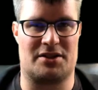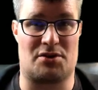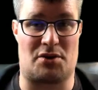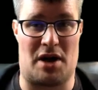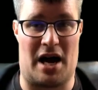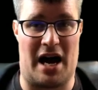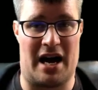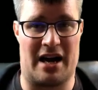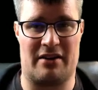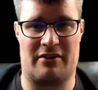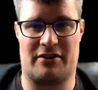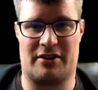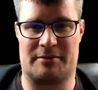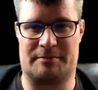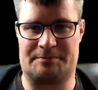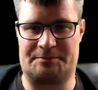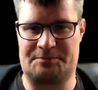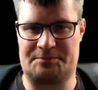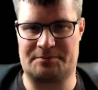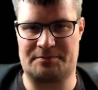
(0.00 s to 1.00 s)
drive.
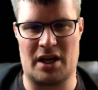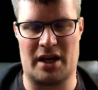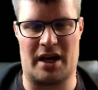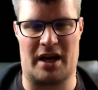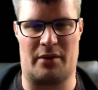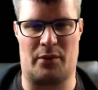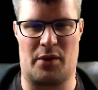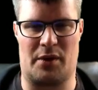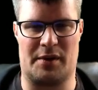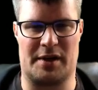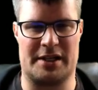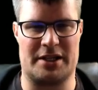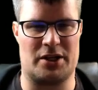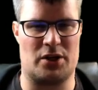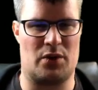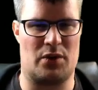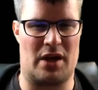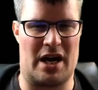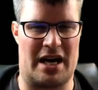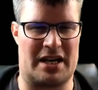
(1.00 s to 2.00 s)
And we will
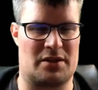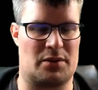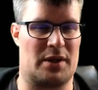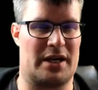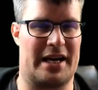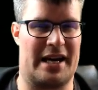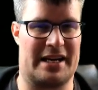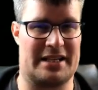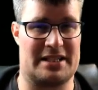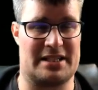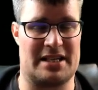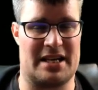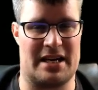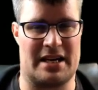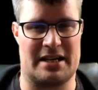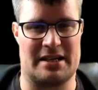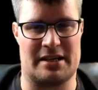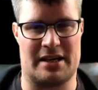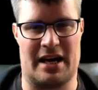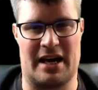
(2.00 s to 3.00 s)
do that with
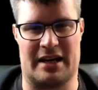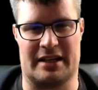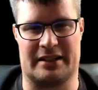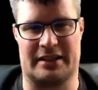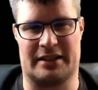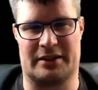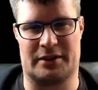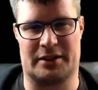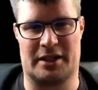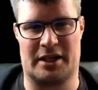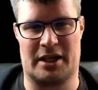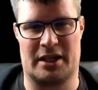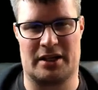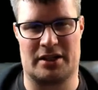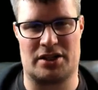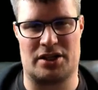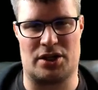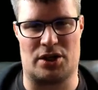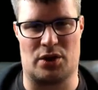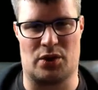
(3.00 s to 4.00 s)
SDA2.
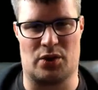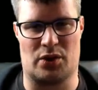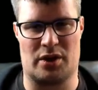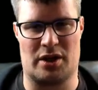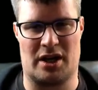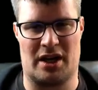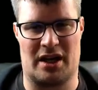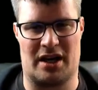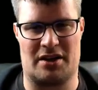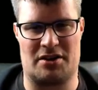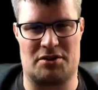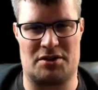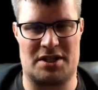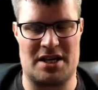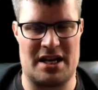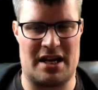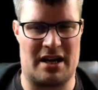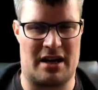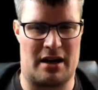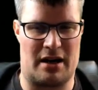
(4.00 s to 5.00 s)
Uh, and you
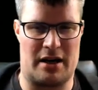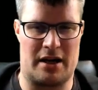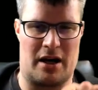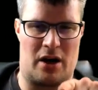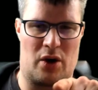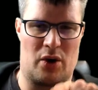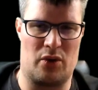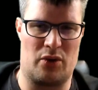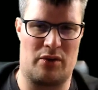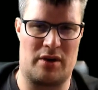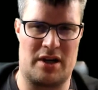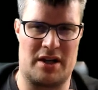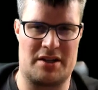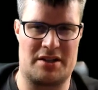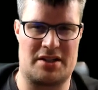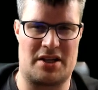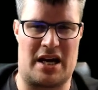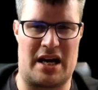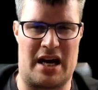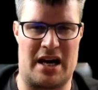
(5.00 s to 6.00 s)
see here, I only
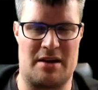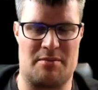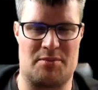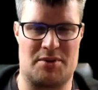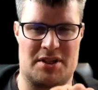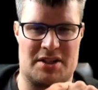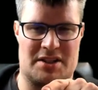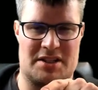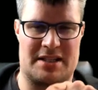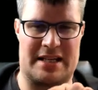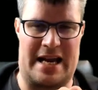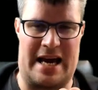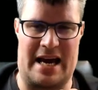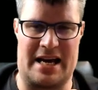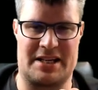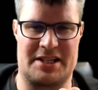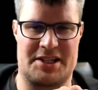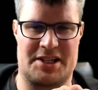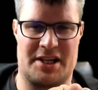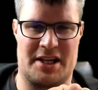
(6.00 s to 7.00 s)
typed
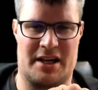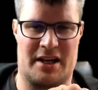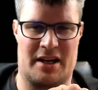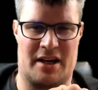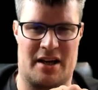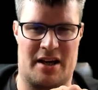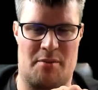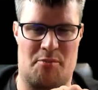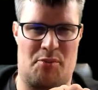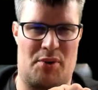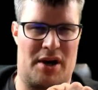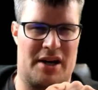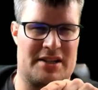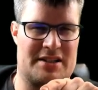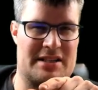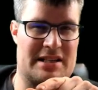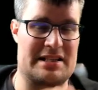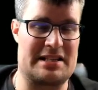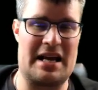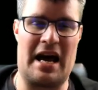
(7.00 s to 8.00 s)
slash and
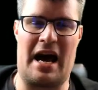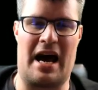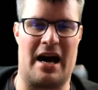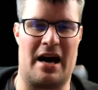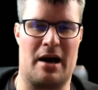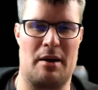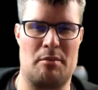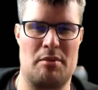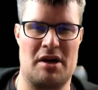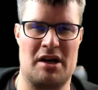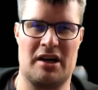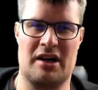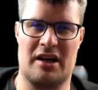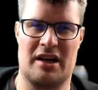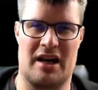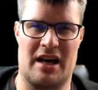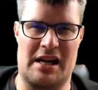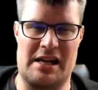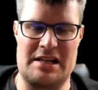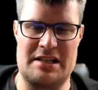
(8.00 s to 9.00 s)
pressed tab.
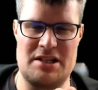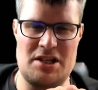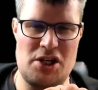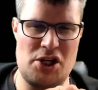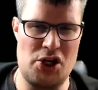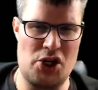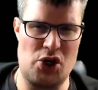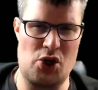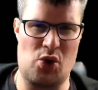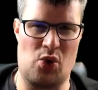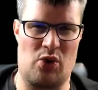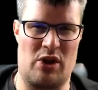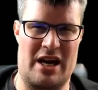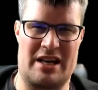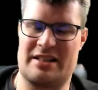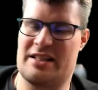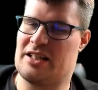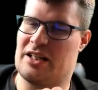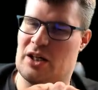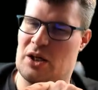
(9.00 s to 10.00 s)
And it knew
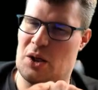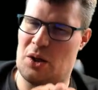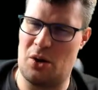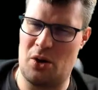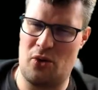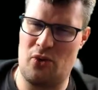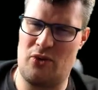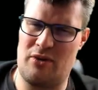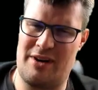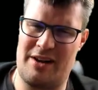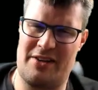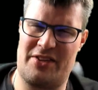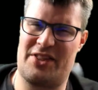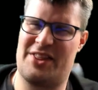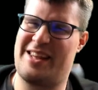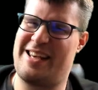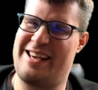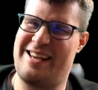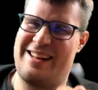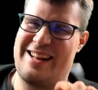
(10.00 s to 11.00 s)
that the only
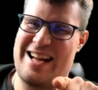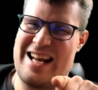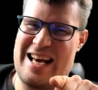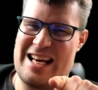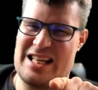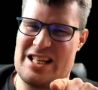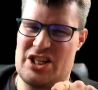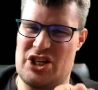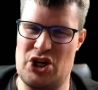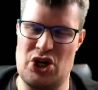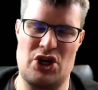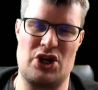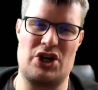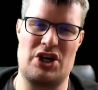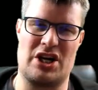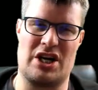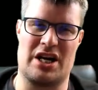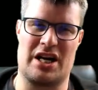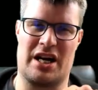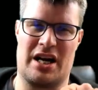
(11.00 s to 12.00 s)
thing that I
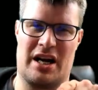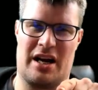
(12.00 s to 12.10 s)
could